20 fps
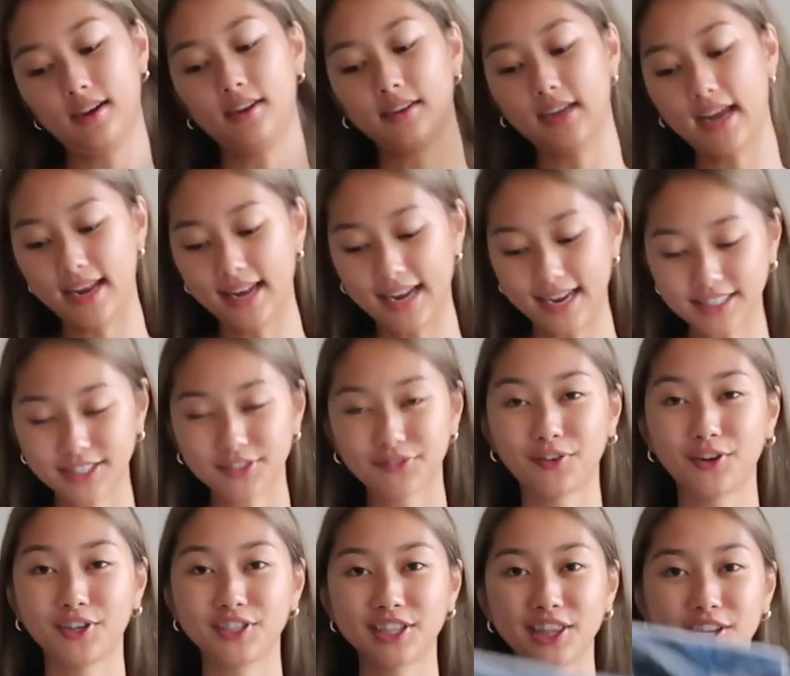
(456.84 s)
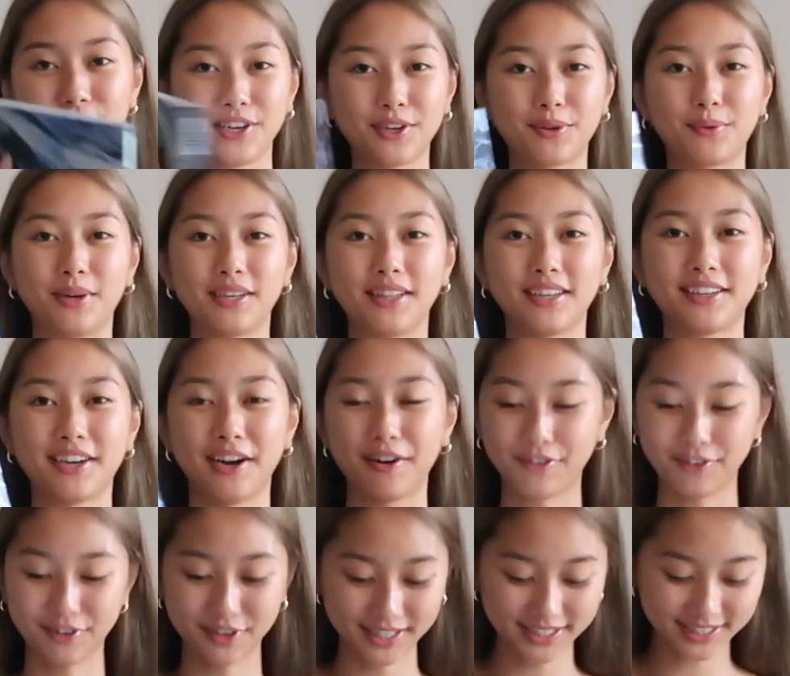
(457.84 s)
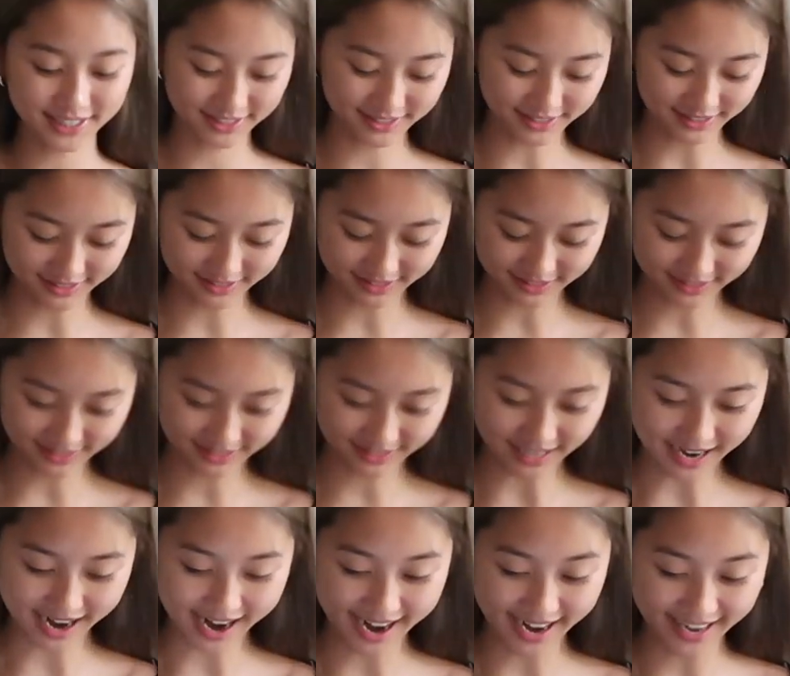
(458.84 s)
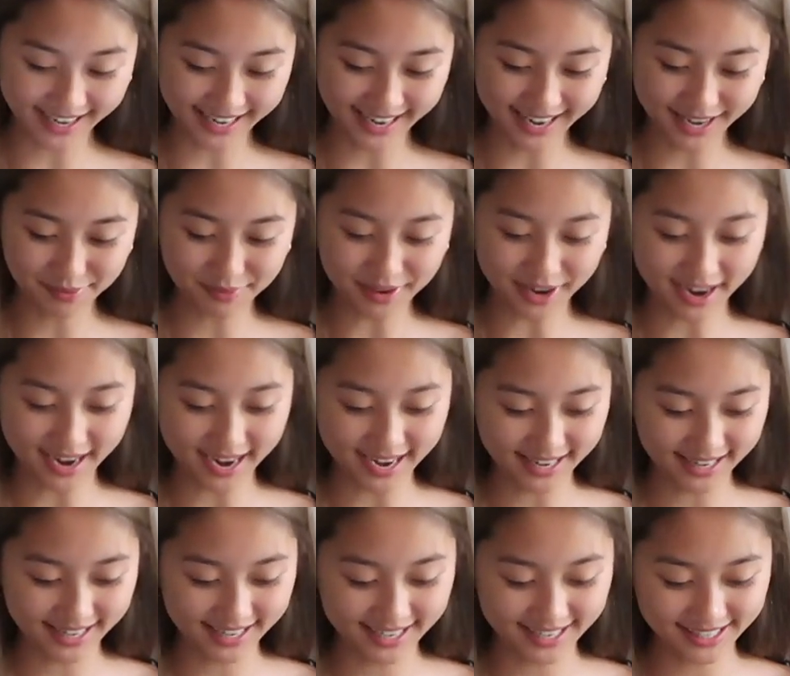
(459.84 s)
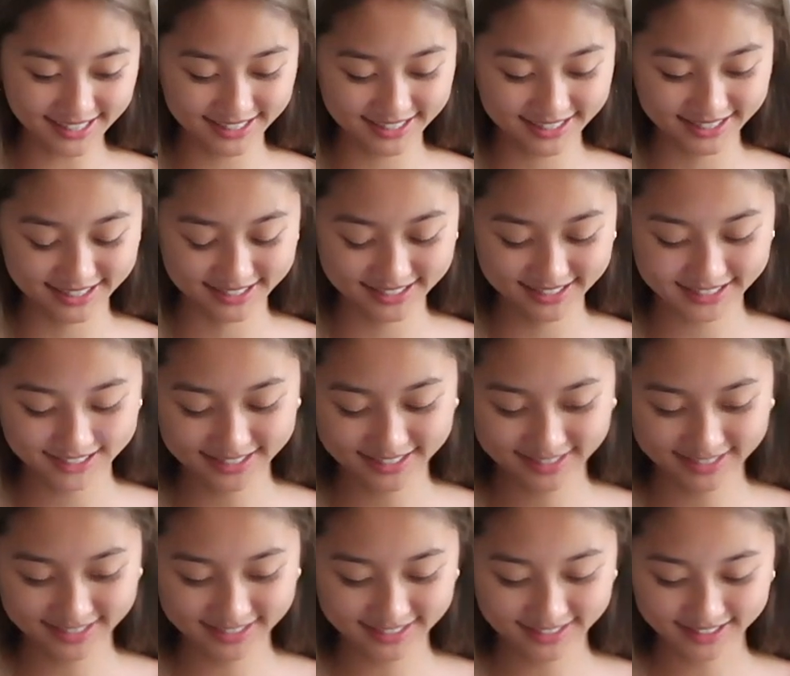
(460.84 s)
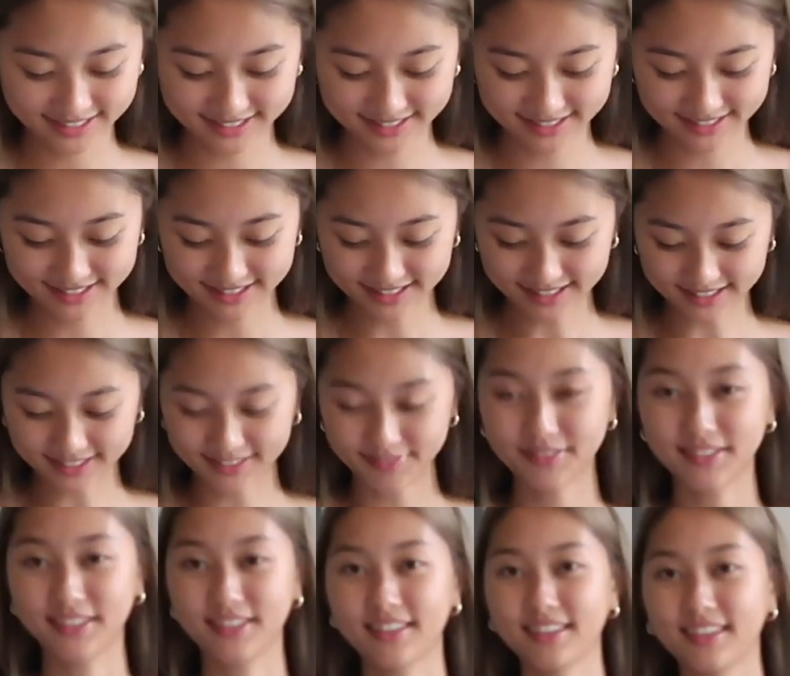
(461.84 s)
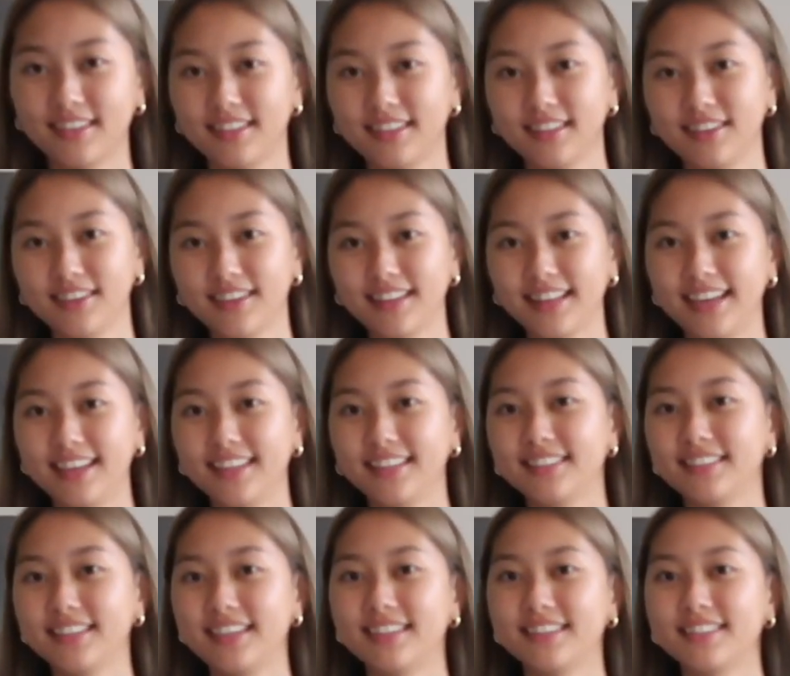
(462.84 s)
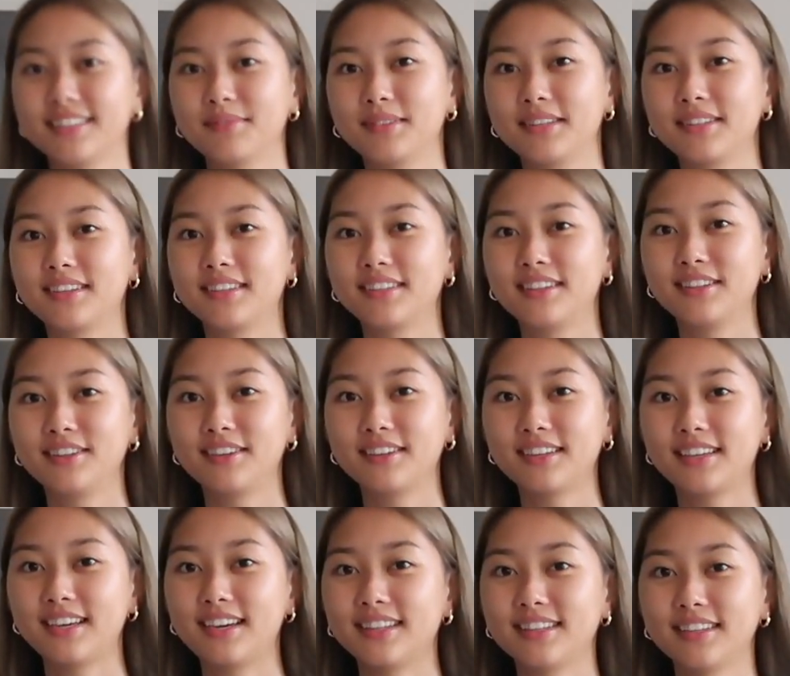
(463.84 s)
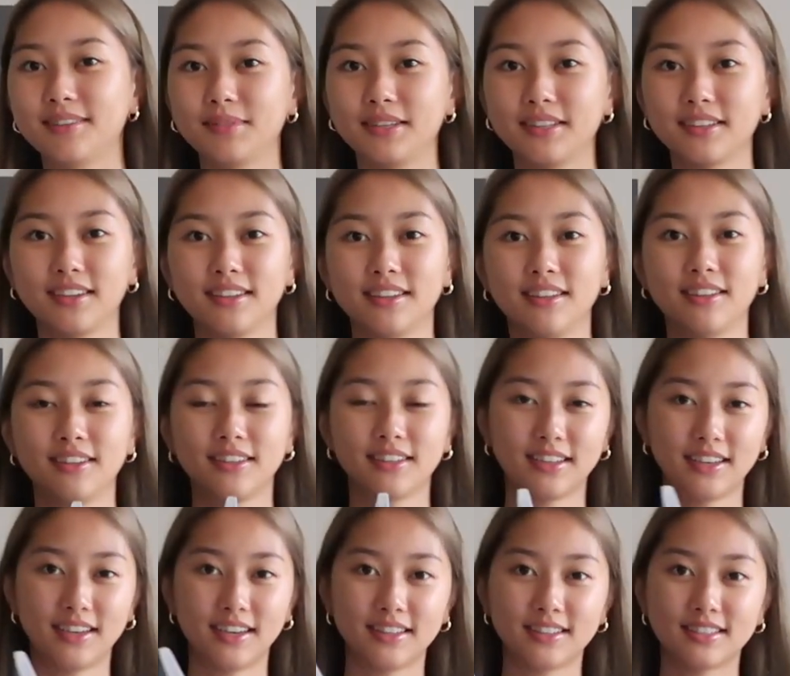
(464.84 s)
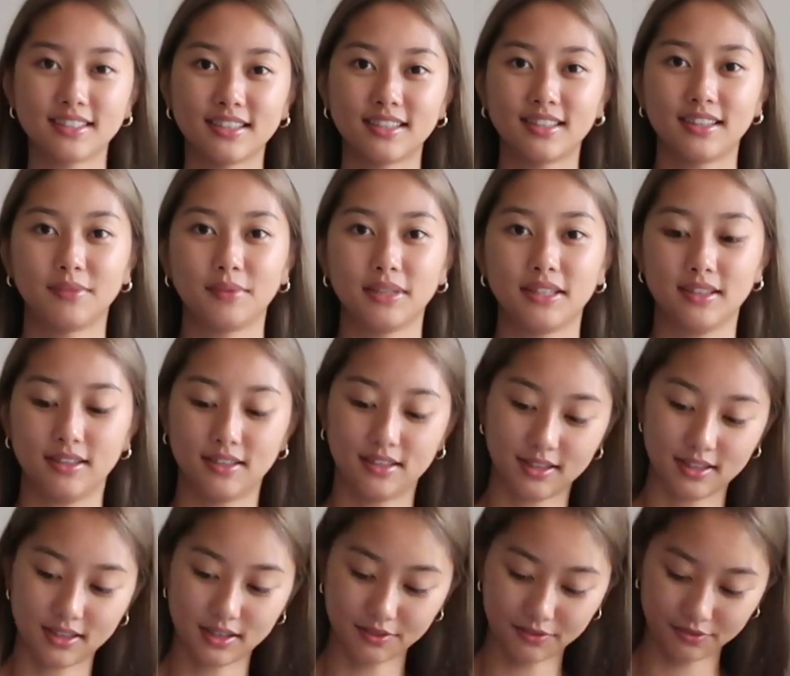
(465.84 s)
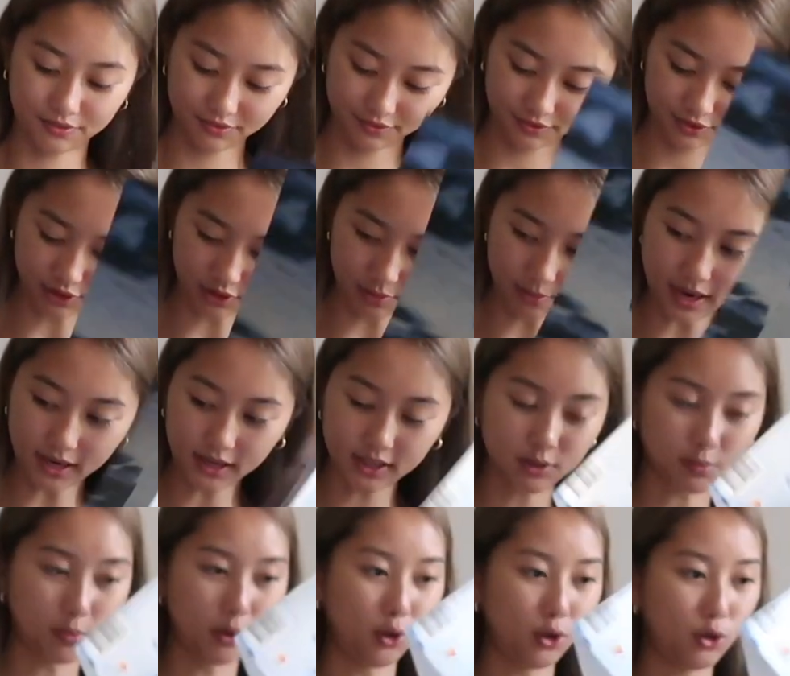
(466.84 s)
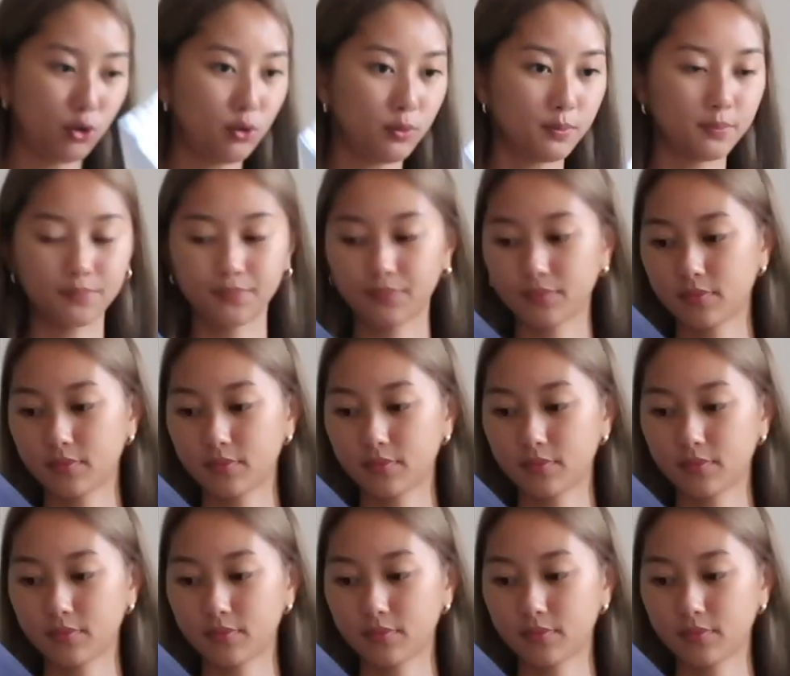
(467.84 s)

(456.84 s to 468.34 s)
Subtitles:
Okay, let's first look what the cover is, because it's hiding behind this. I'm not gonna look yet. Let me take it off. So the back is blue.